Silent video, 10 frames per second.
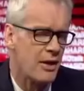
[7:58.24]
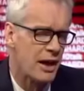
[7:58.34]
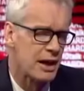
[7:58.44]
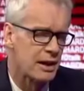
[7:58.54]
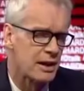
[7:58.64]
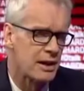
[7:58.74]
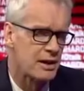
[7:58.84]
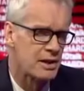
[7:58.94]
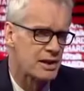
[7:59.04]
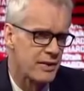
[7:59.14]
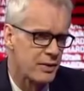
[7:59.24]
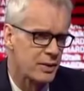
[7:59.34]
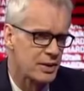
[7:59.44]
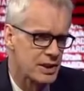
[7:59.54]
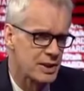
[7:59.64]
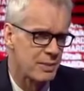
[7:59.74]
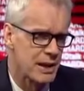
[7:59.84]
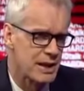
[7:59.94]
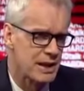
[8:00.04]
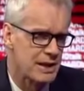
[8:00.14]
that civil
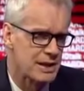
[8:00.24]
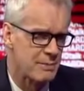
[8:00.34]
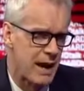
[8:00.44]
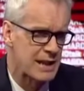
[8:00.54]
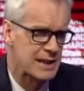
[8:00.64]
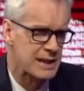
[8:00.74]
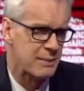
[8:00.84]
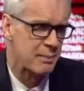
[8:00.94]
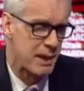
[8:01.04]
disobedience, mass